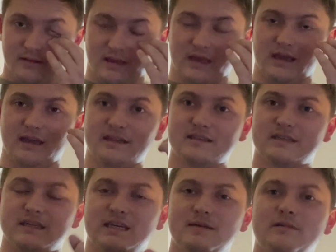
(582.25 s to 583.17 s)
And
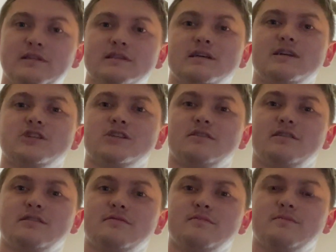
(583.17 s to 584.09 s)
keep in touch
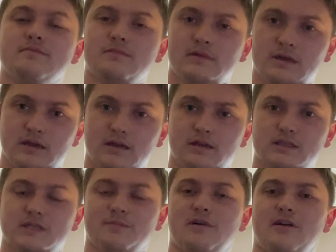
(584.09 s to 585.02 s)
on
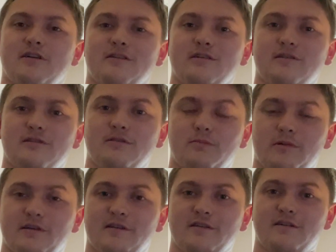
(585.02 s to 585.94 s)
tomorrow,
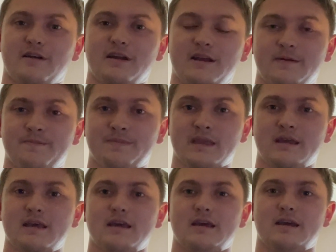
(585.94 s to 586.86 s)
where
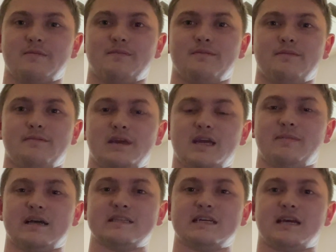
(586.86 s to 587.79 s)
me and
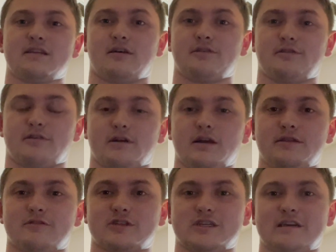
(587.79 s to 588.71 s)
my dad on our other
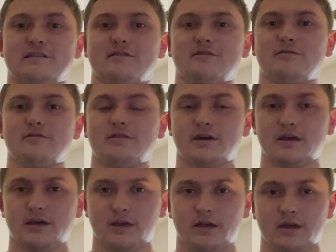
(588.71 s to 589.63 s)
channel,
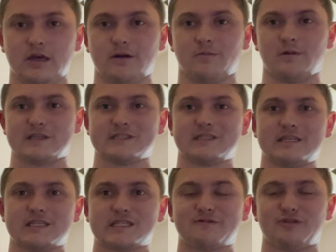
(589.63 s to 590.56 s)
What's
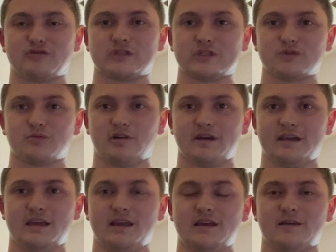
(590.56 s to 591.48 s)
This versus What
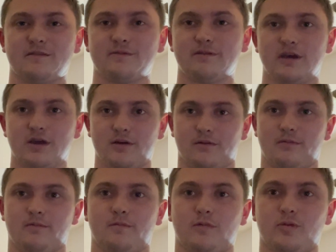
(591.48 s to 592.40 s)
If,
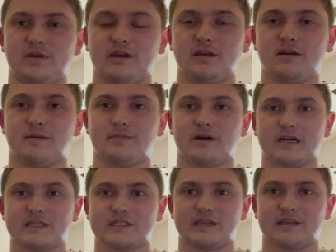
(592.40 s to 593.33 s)
will be
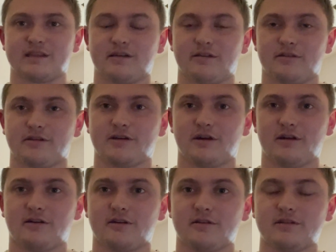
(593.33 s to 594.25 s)
unboxing another
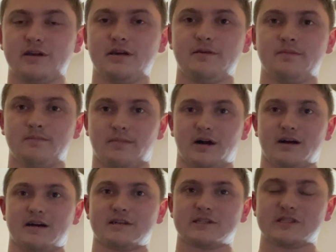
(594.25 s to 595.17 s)
card
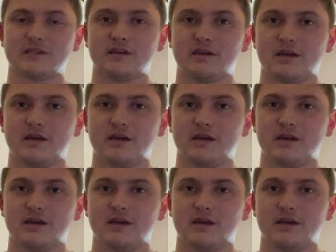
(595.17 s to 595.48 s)
box.